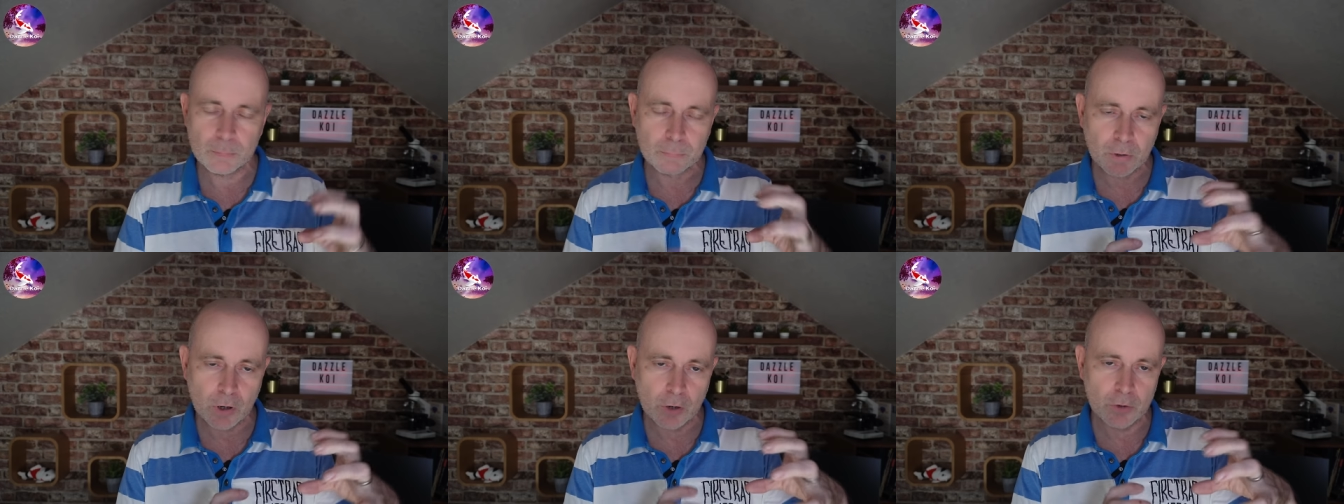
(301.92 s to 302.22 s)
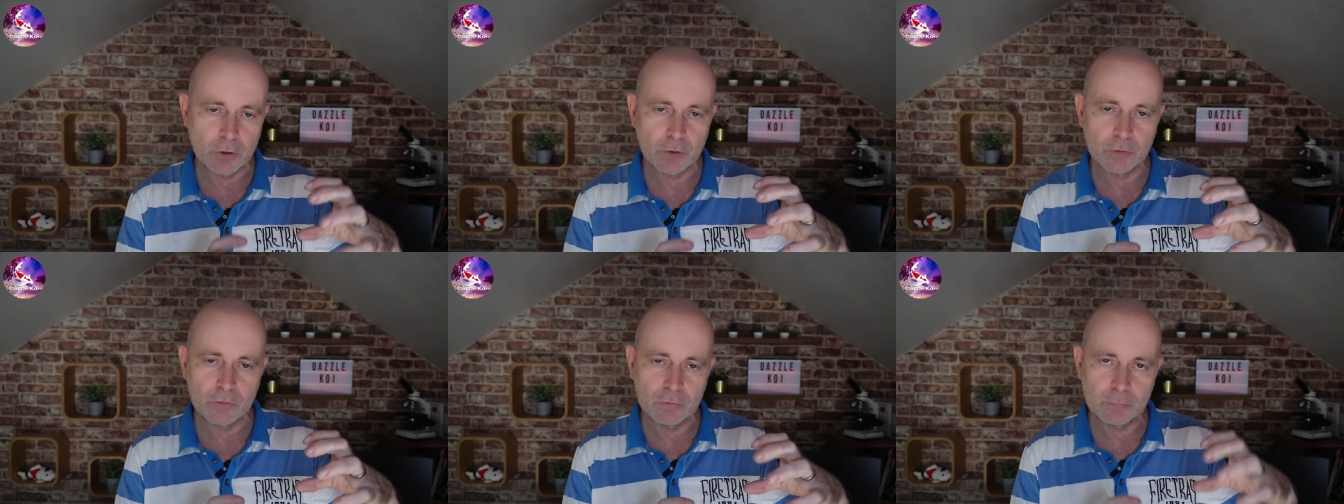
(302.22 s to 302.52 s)
a
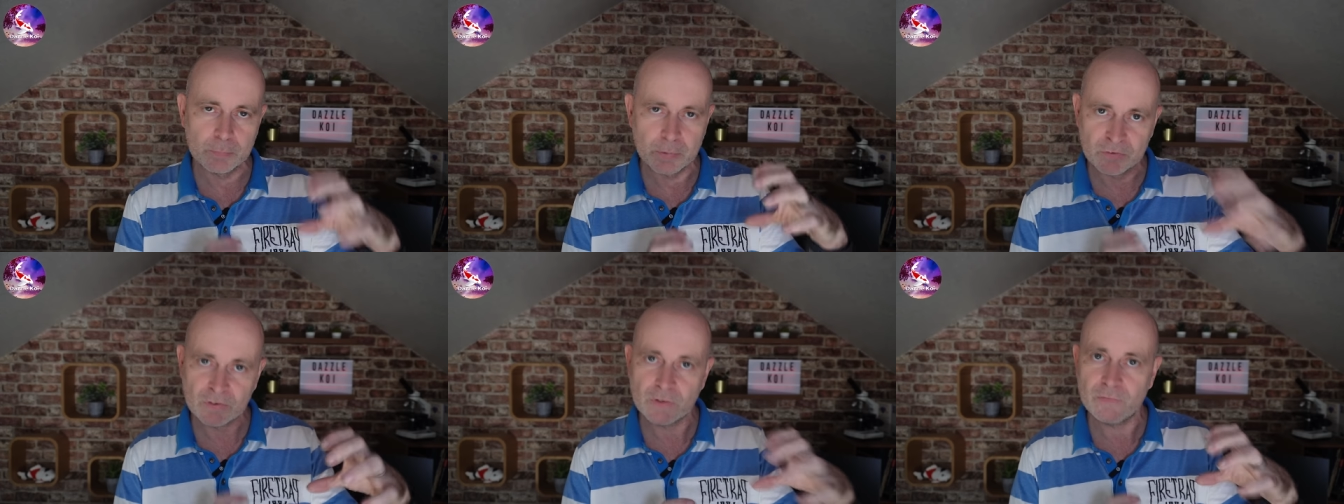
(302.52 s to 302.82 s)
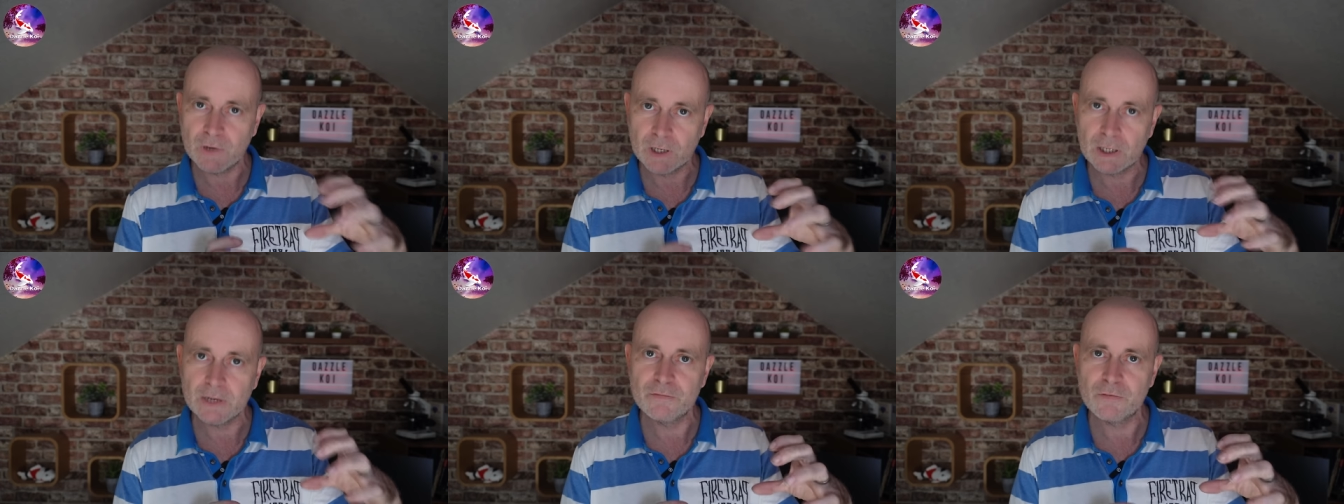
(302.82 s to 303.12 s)
product
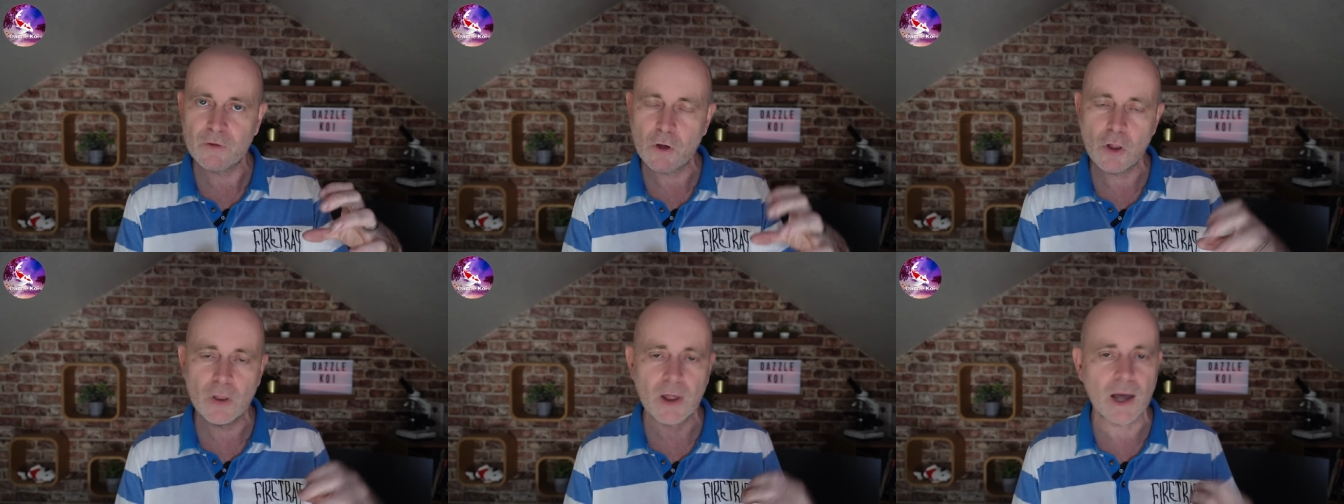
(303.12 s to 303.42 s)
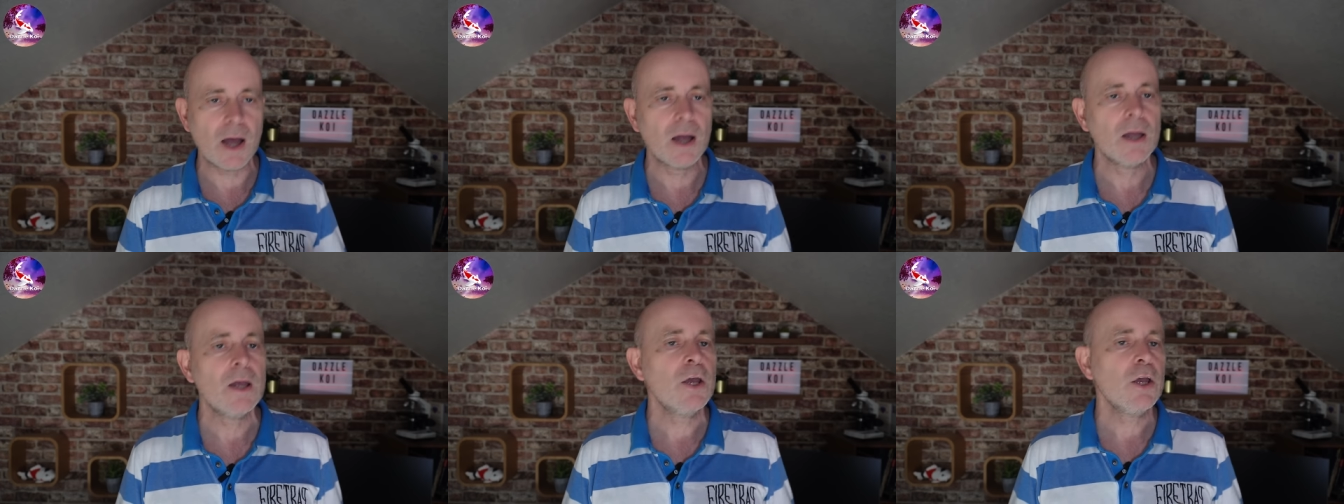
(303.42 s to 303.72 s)
specifically for
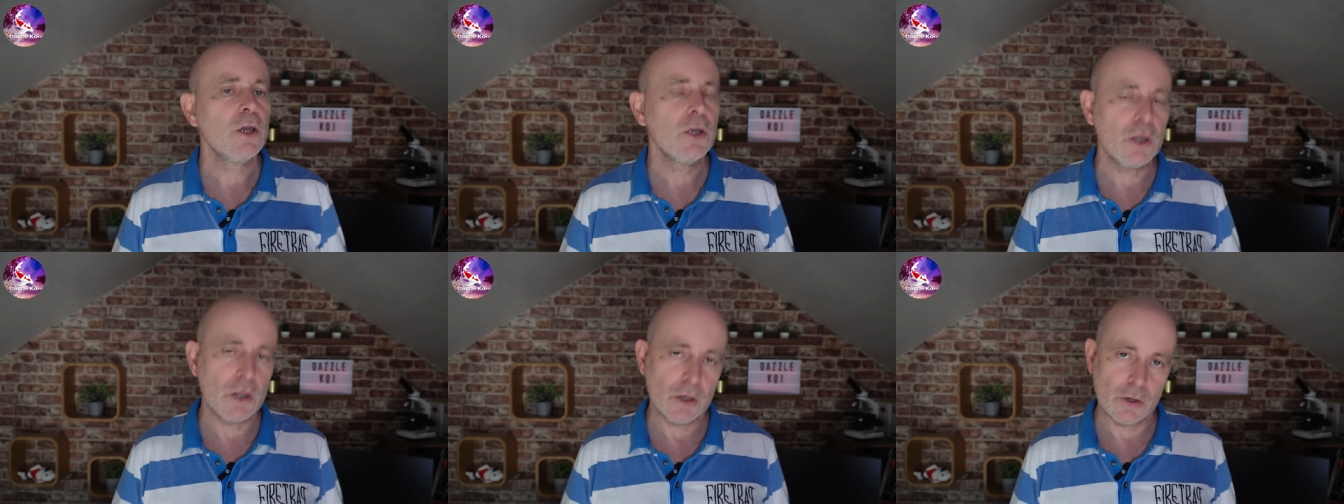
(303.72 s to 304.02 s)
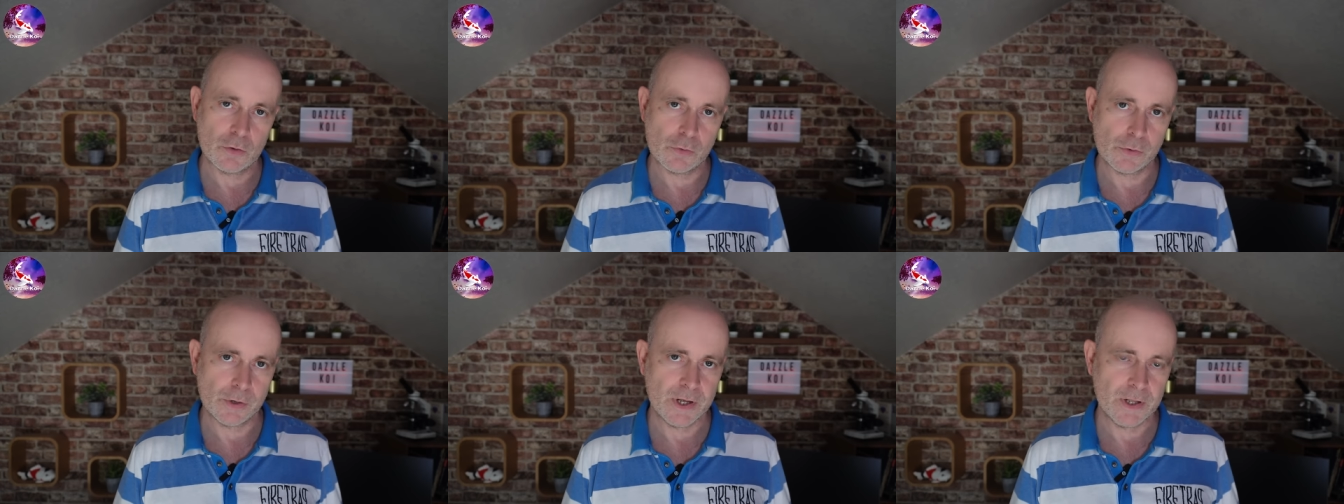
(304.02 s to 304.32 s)
that. You
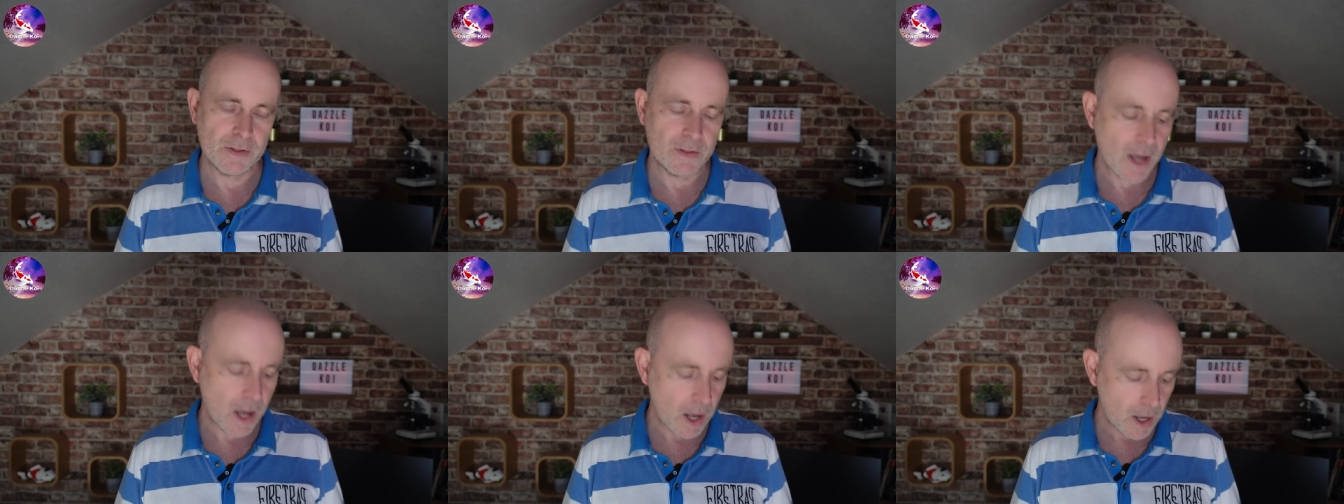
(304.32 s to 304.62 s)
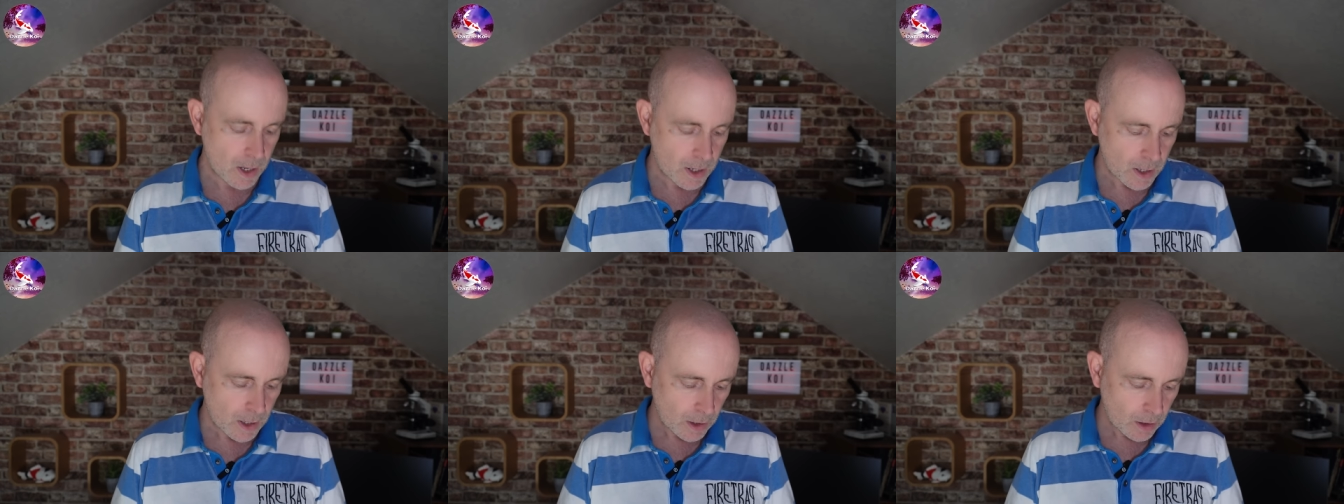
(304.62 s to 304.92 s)
don't need that.